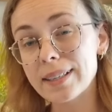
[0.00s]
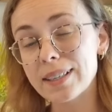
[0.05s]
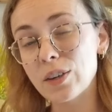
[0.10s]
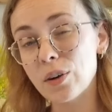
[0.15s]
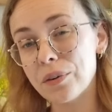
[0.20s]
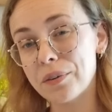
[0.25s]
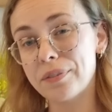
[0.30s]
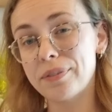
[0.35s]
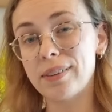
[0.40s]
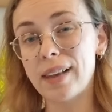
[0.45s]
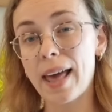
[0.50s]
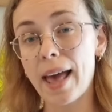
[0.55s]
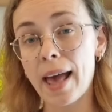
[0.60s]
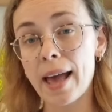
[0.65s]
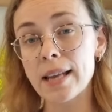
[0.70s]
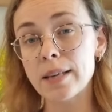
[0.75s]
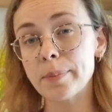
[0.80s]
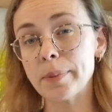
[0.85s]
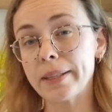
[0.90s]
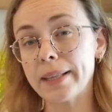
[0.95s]
They're not
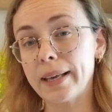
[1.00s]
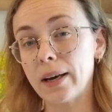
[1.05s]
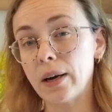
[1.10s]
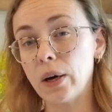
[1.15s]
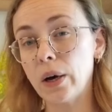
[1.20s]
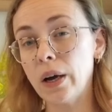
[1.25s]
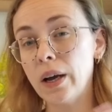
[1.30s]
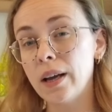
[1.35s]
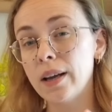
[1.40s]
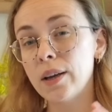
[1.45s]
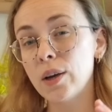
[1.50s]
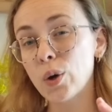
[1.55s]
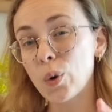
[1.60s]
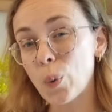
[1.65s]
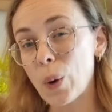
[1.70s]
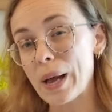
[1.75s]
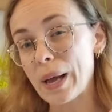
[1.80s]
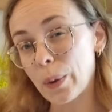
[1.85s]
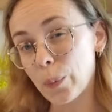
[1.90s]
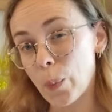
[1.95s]
flared, but they are
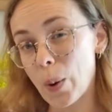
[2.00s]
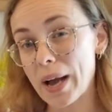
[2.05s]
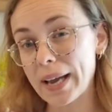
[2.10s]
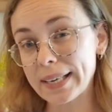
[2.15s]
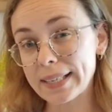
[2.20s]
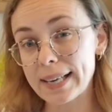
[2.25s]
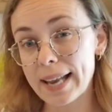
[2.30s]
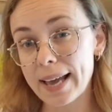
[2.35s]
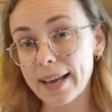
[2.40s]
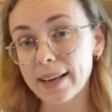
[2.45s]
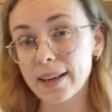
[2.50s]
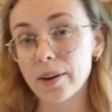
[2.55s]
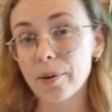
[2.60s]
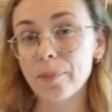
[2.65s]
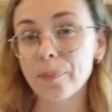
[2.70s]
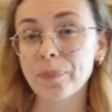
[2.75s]
quite a wide leg.